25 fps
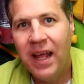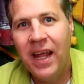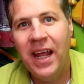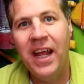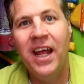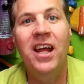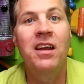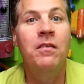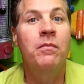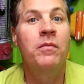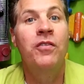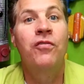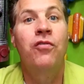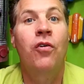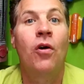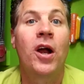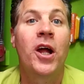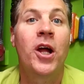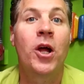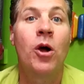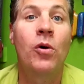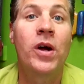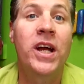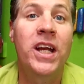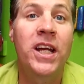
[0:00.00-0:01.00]
And before
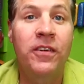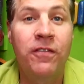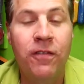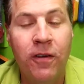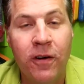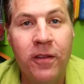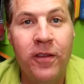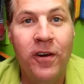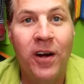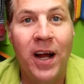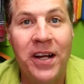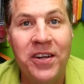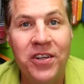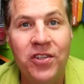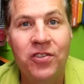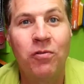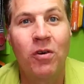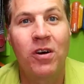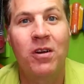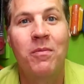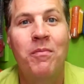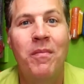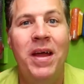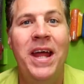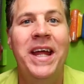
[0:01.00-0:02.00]
I go any further, I just
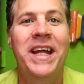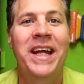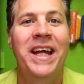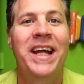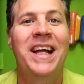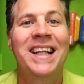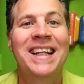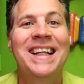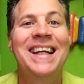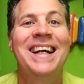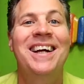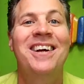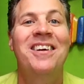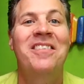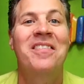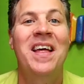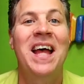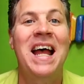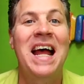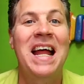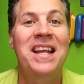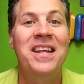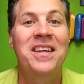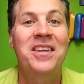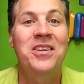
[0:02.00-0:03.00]
want to make it clear
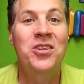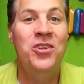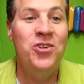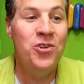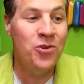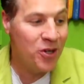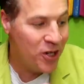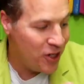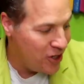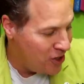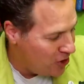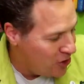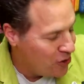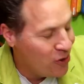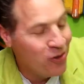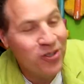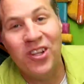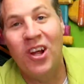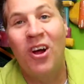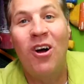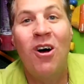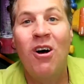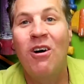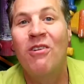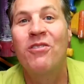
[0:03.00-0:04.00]
that you could use
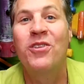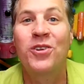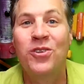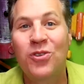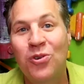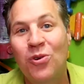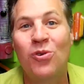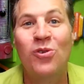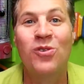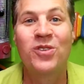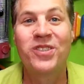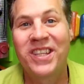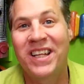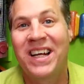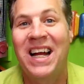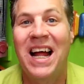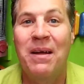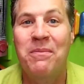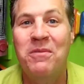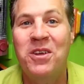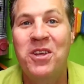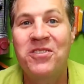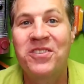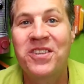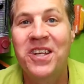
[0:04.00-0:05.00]
all the tools that
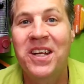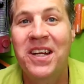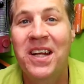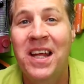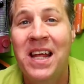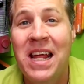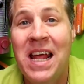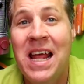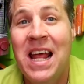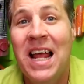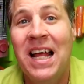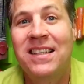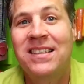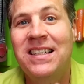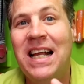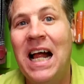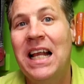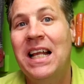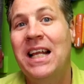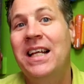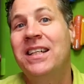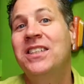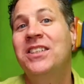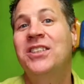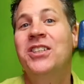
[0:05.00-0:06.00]
I'm using. It's
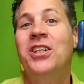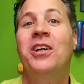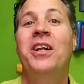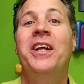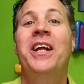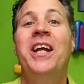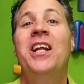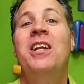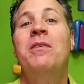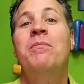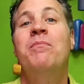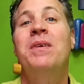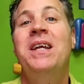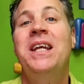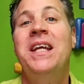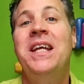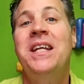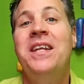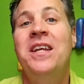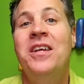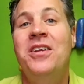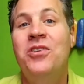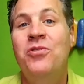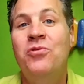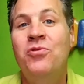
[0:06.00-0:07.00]
not necessarily going to
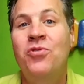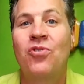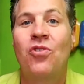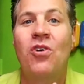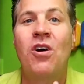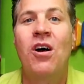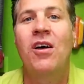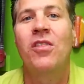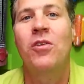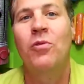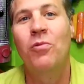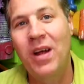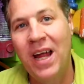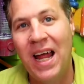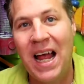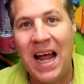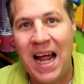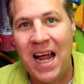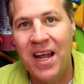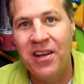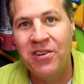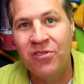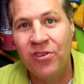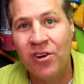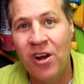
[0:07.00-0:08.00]
mean you draw the way
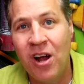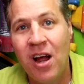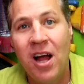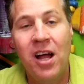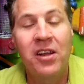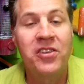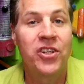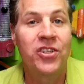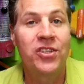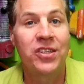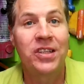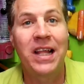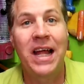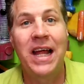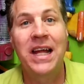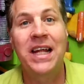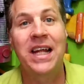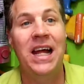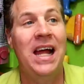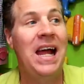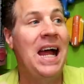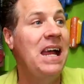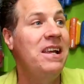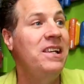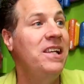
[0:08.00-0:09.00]
I draw. Just
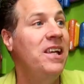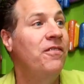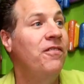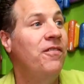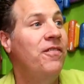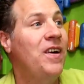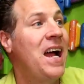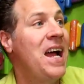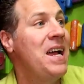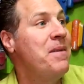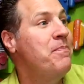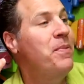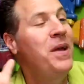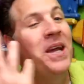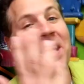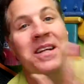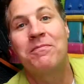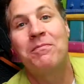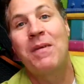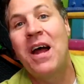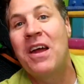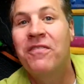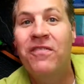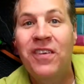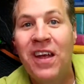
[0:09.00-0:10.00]
like I, if I
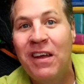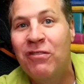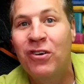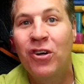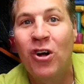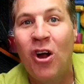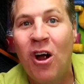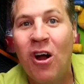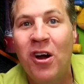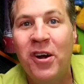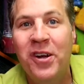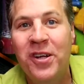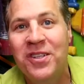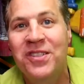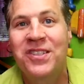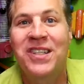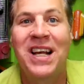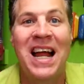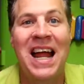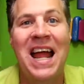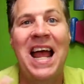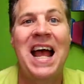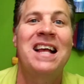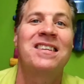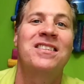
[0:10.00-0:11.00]
picked my favorite artists
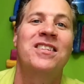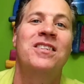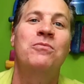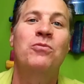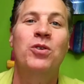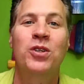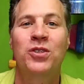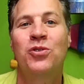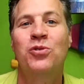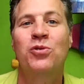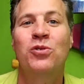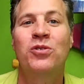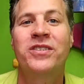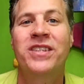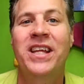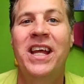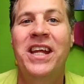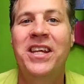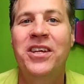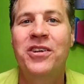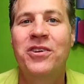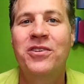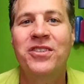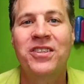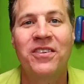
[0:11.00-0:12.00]
and I asked them what tools they
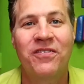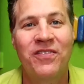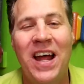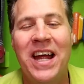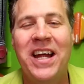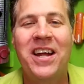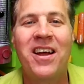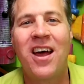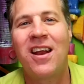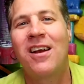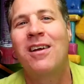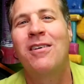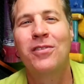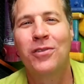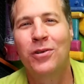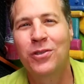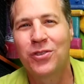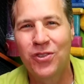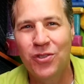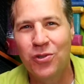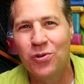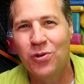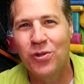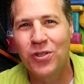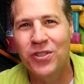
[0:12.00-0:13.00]
use, if I got all
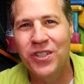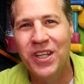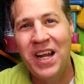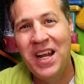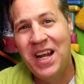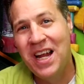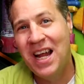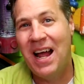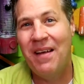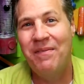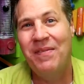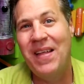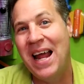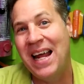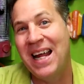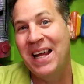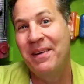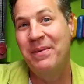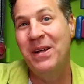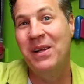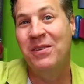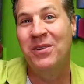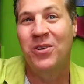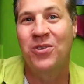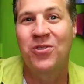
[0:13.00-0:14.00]
those tools, I'm not going to
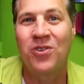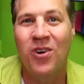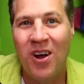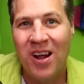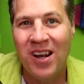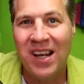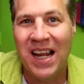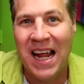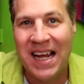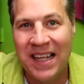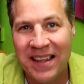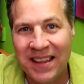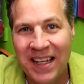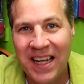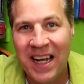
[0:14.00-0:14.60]
be able to draw like